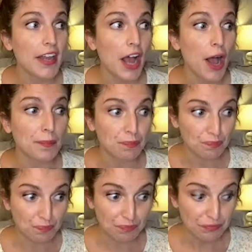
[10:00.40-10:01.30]
um,
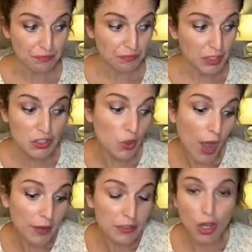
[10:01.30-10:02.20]
so I,
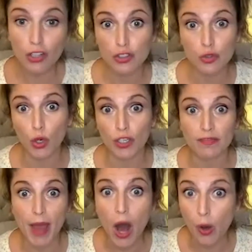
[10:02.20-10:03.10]
it was all just word of
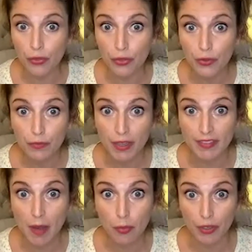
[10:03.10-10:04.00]
mouth at
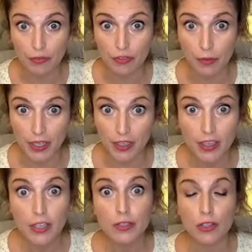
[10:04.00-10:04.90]
that point for me.
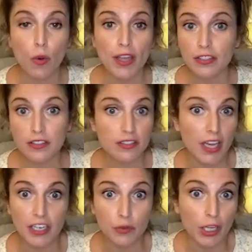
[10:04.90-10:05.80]
So I just
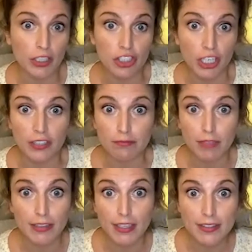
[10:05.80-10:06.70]
decided to audition,
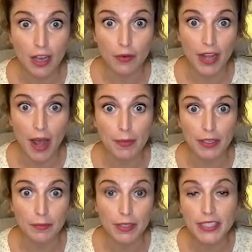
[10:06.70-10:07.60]
and that's how it
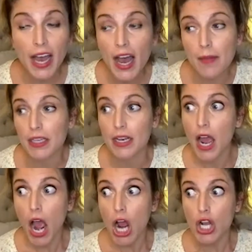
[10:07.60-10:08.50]
happened. But yeah, I mean,
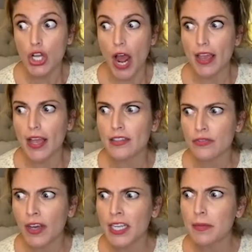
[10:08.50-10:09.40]
I, it's
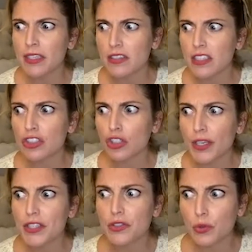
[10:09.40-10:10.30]
funny because it's such a
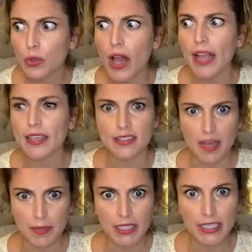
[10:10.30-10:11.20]
great school
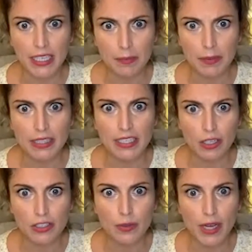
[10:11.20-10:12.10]
academically, but then it
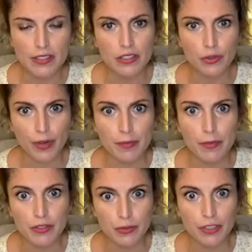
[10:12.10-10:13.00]
also has this great
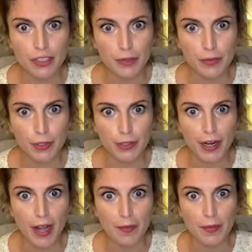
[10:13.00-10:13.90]
musical theater
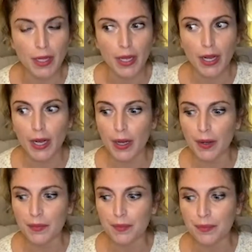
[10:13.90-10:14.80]
program,
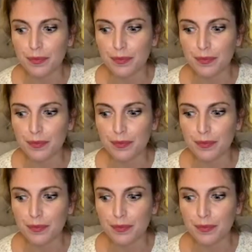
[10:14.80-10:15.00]
um,